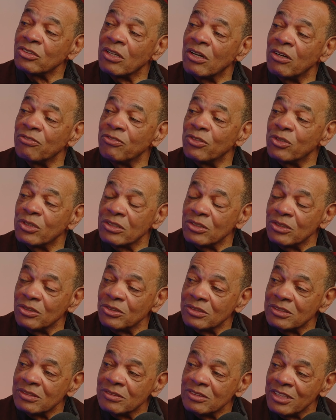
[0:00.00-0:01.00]
all four of
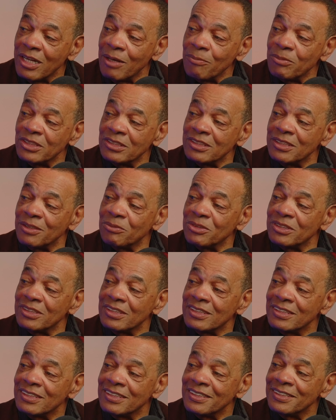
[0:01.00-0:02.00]
those championships.
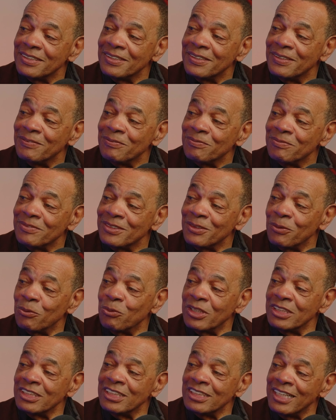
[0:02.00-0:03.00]
The
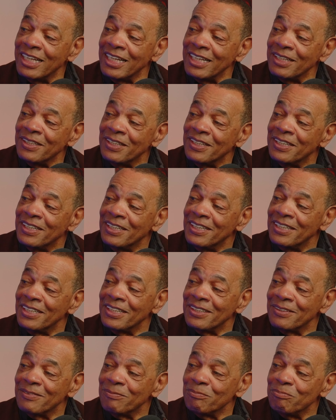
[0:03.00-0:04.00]
one that they
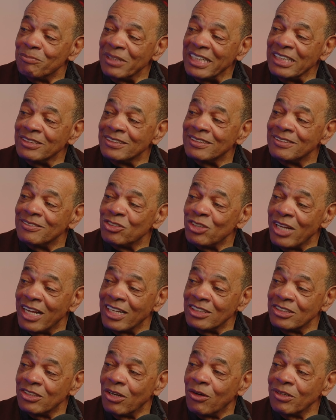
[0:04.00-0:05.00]
beat San
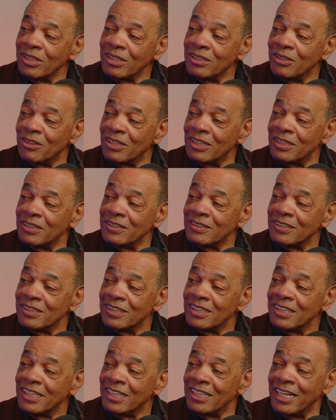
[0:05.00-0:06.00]
Antonio on,
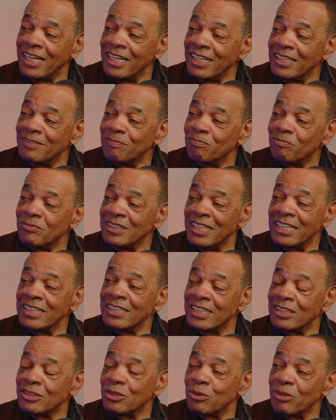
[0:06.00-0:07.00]
and they didn't
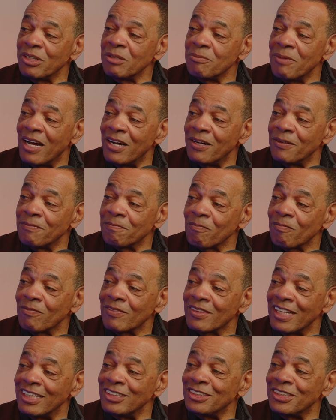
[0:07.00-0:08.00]
get the rebound.
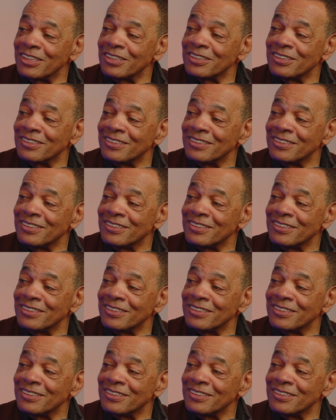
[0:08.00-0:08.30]
They took